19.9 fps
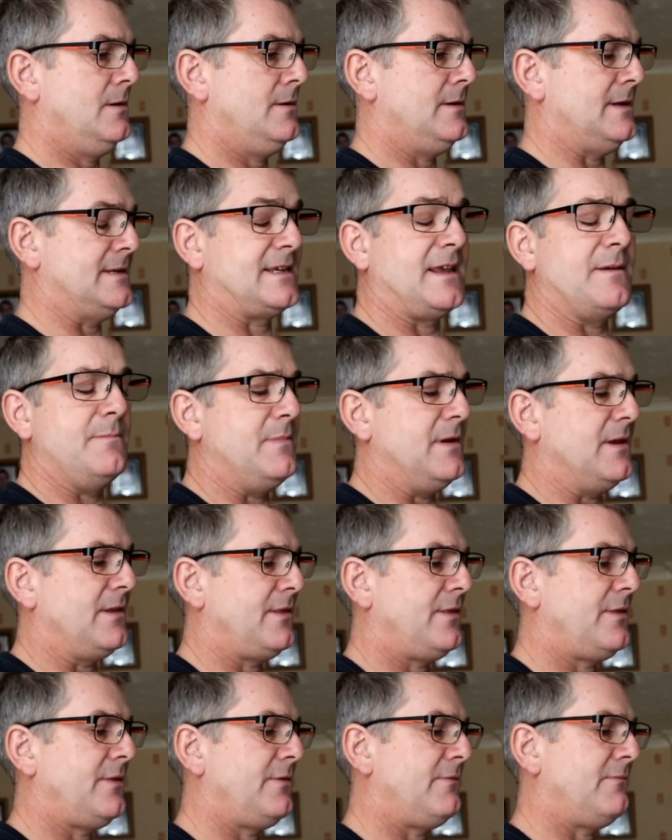That's giving me a
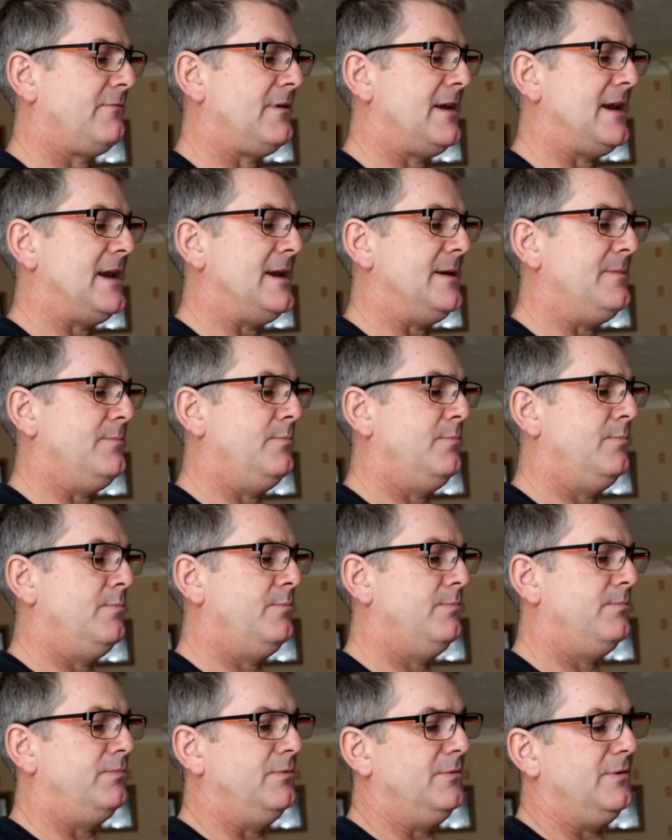three,
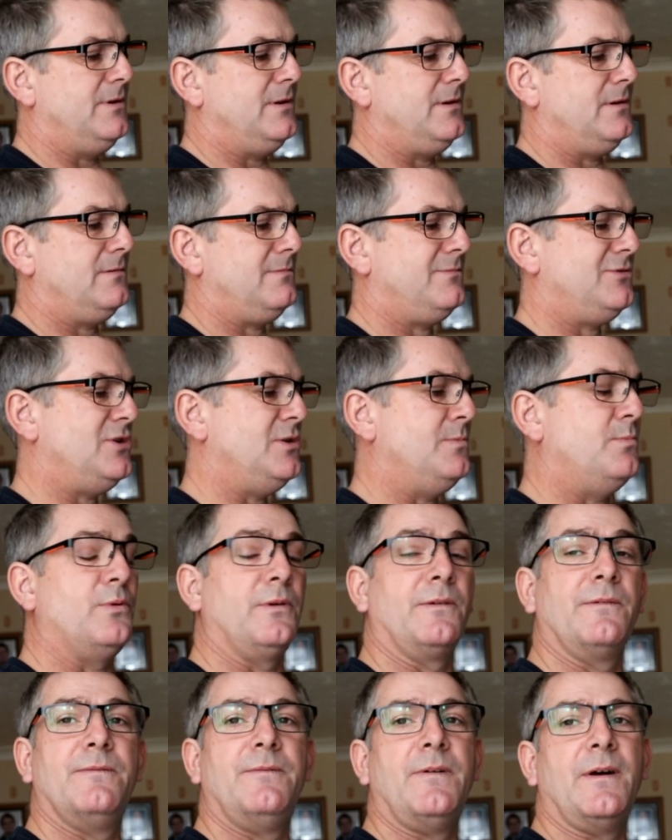uh, two
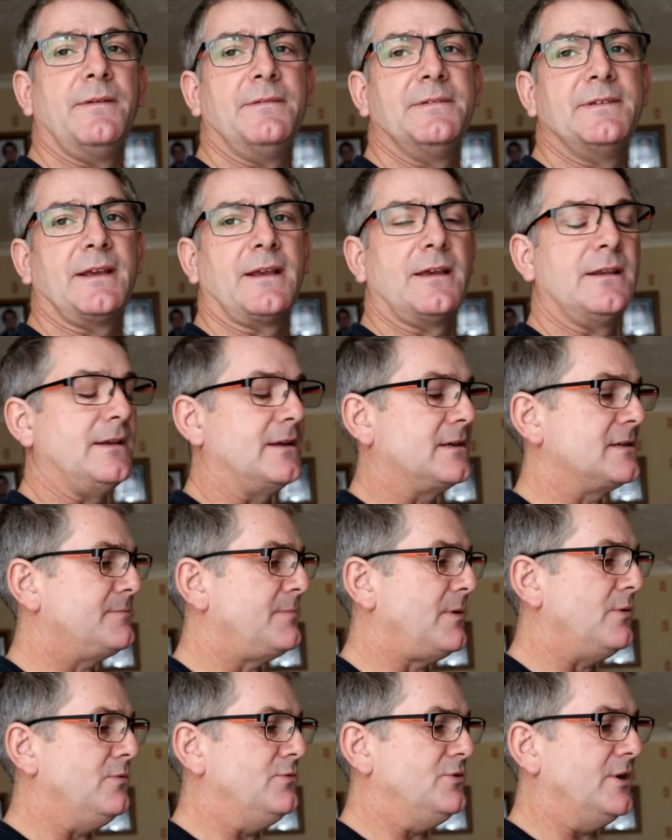point five second
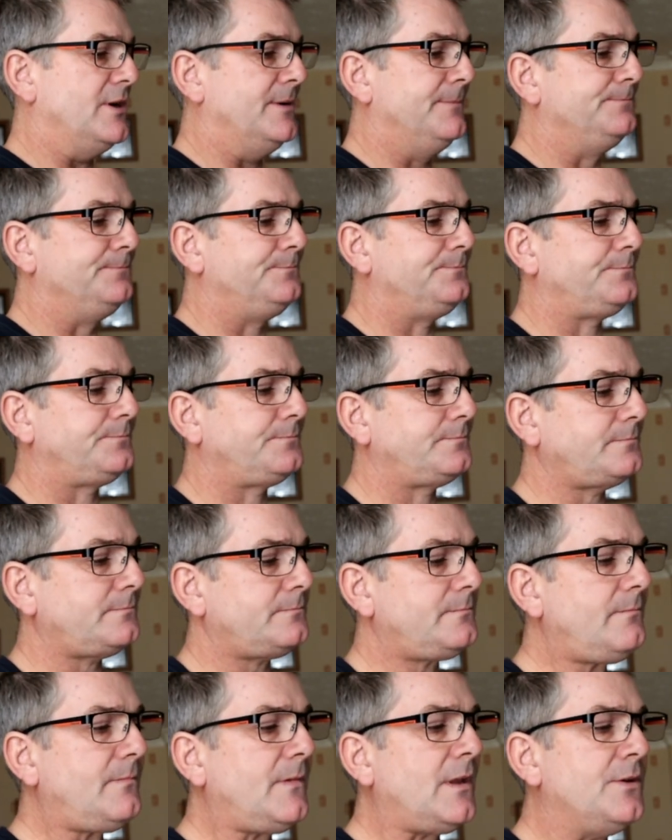exposure.
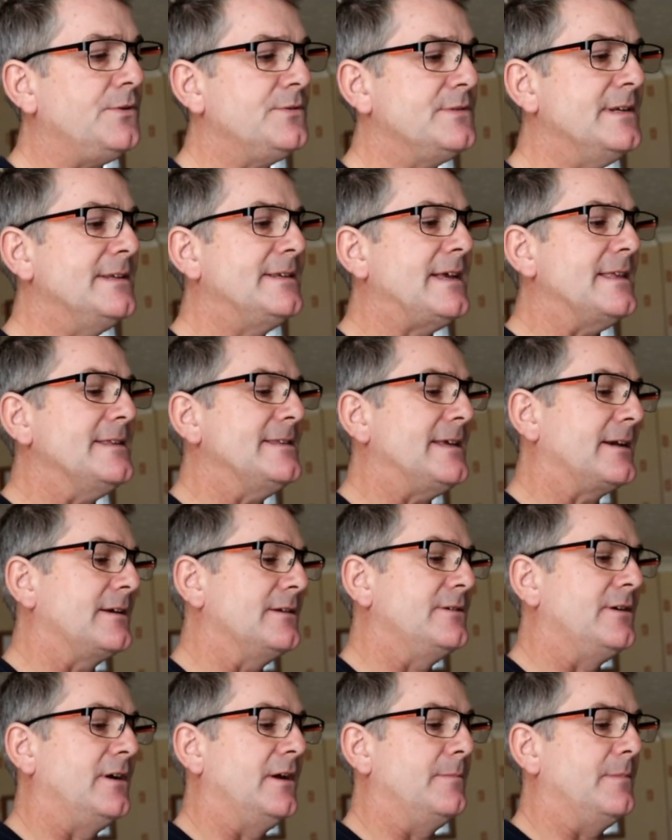I'm using the ten
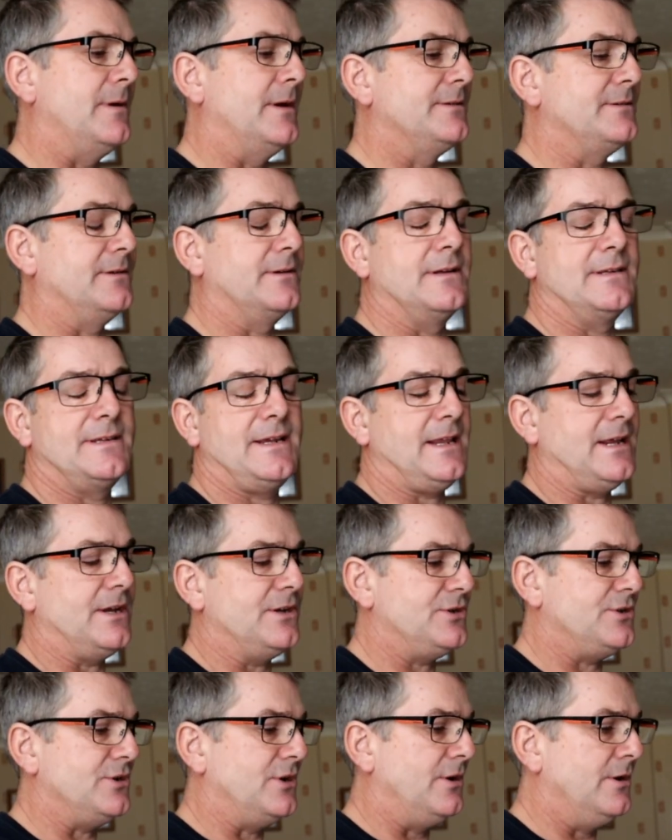second timer, so I'm going to take
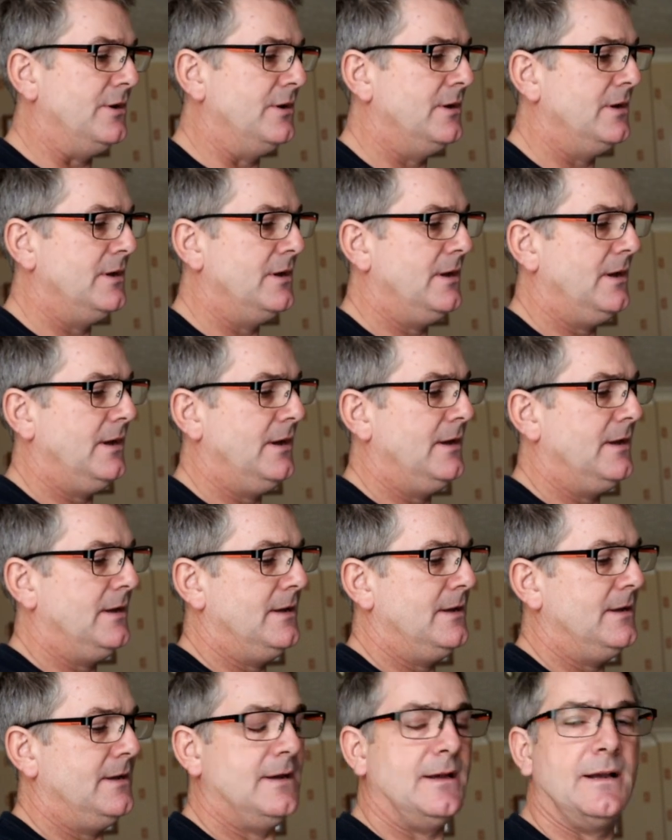that shot
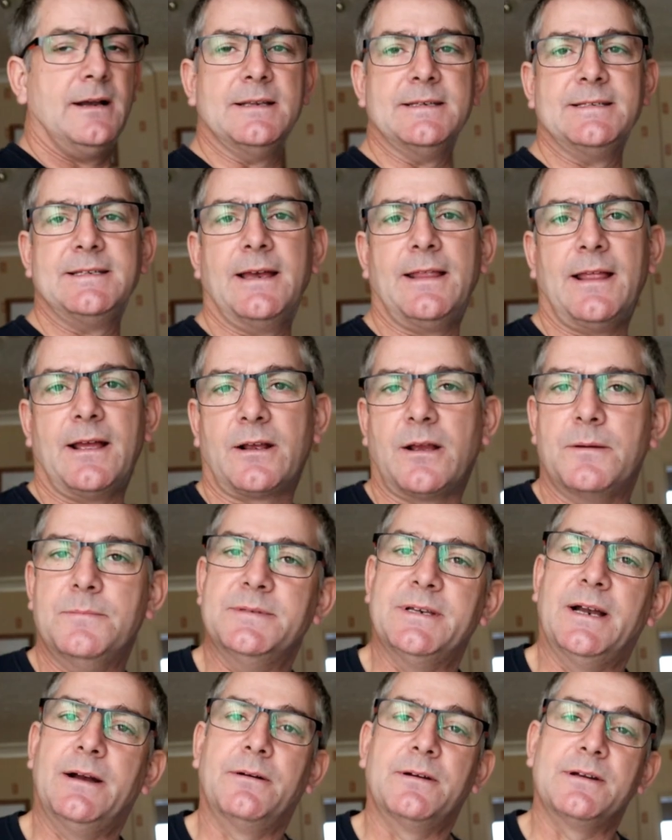and see how that
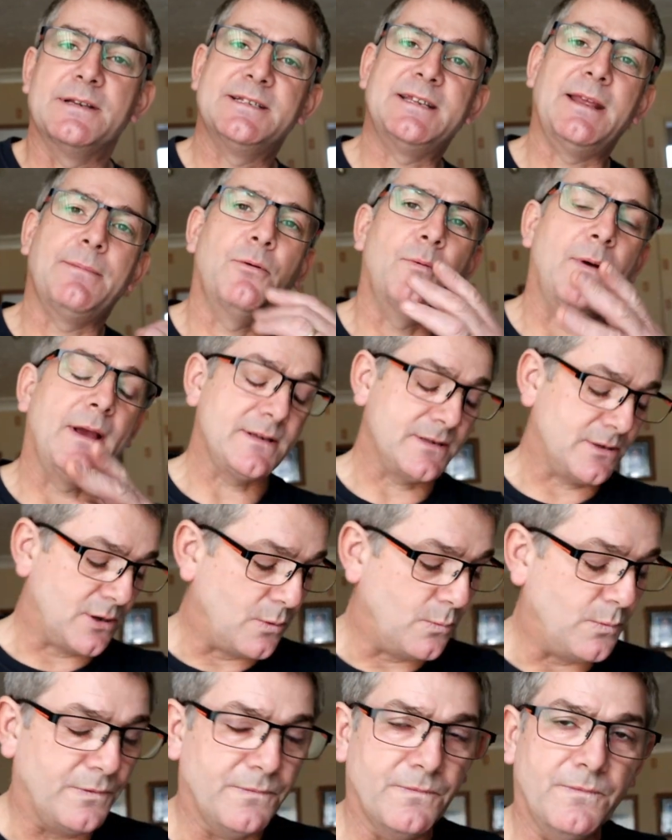comes out. I'm going to step away because I've got
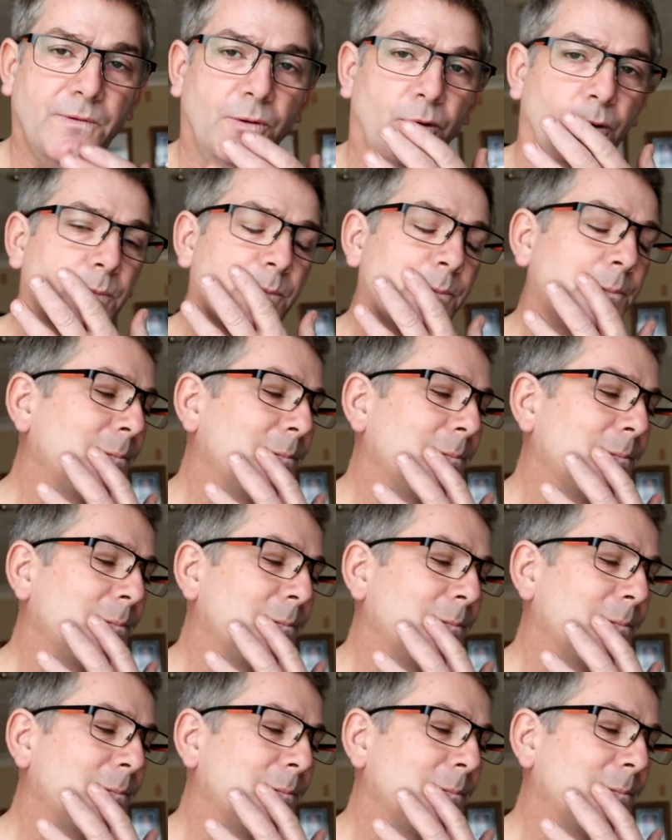a wooden floor.